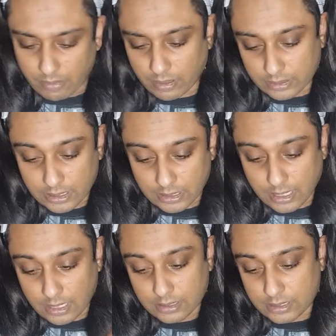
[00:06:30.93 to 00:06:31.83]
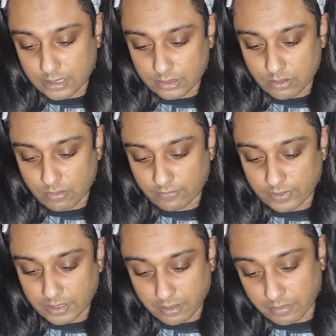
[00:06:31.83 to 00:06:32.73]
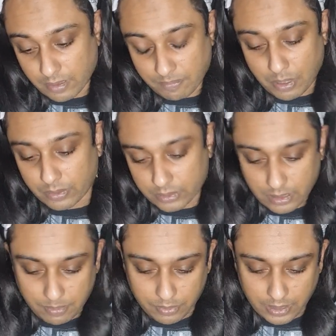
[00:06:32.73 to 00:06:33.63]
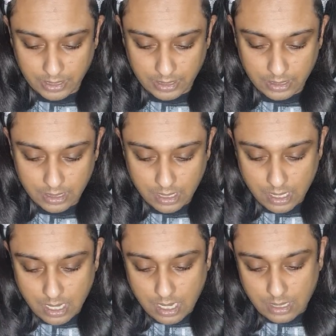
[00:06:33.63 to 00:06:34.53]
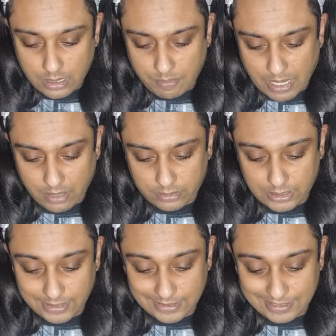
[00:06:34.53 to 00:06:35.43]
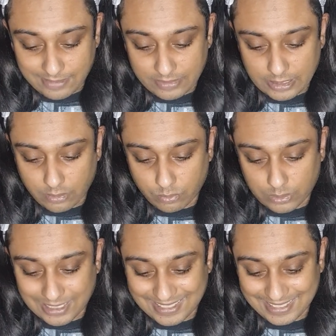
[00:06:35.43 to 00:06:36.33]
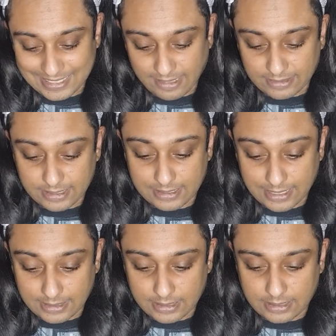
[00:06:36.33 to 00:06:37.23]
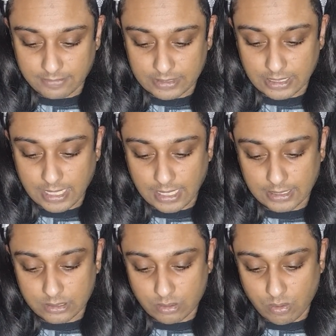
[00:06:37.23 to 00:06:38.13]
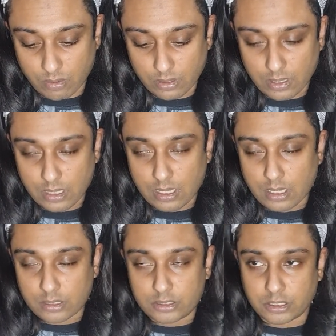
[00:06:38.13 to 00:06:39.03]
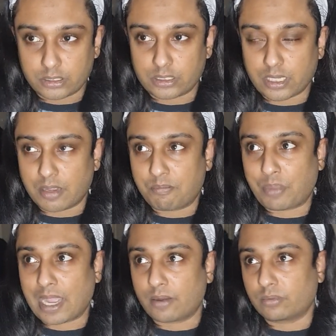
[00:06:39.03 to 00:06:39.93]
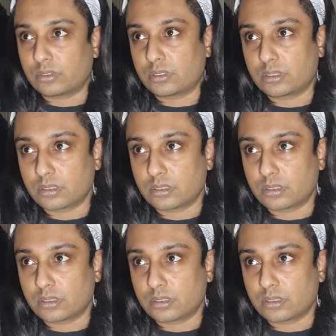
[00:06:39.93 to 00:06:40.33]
And I did another TikTok video and I posted up on here about sensitivity, autistic sensitivity, and it's not just about